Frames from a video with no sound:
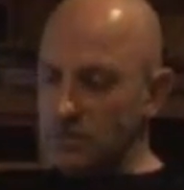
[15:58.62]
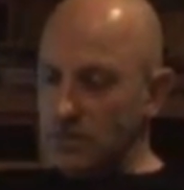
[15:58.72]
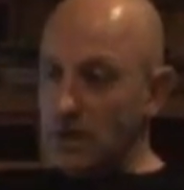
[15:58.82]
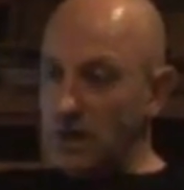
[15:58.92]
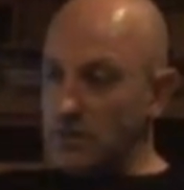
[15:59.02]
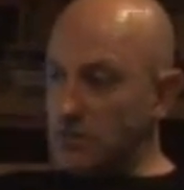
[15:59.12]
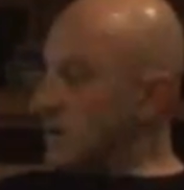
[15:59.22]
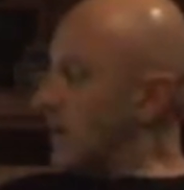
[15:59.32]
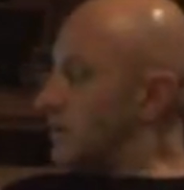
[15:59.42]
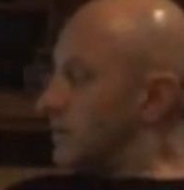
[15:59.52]
go
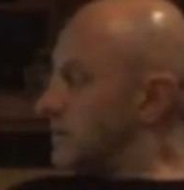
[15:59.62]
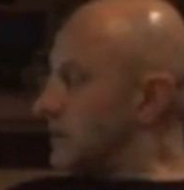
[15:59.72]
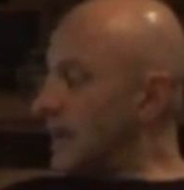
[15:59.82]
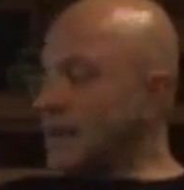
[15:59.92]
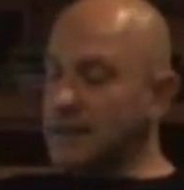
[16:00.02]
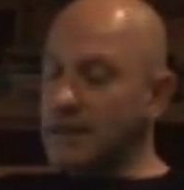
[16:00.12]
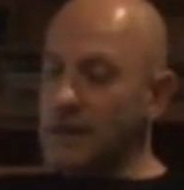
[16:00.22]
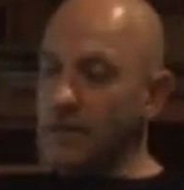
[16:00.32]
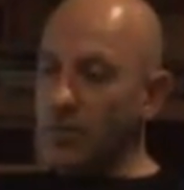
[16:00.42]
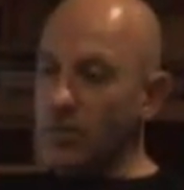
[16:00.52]
select a
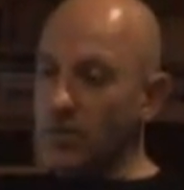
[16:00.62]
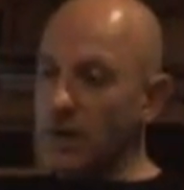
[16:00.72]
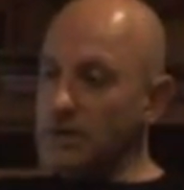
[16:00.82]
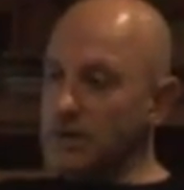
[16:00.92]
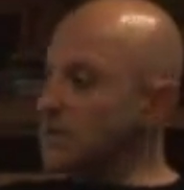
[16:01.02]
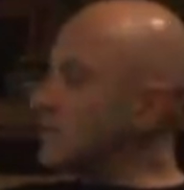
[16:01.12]
keyboard and just